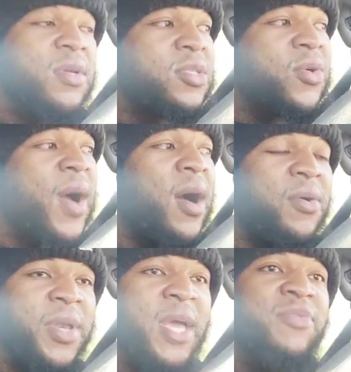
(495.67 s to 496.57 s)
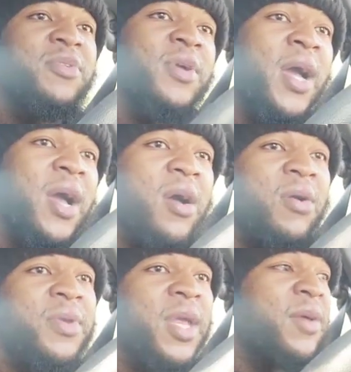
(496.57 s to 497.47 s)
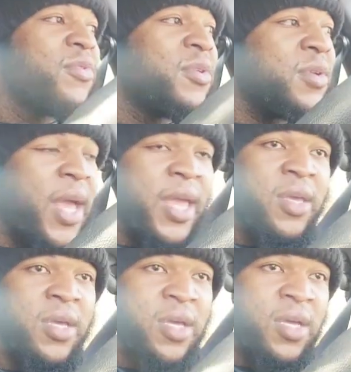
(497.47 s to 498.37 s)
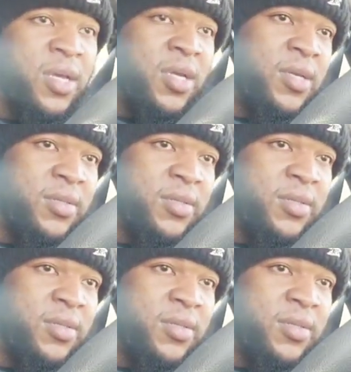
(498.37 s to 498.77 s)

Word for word: So I don't never, I don't never like uh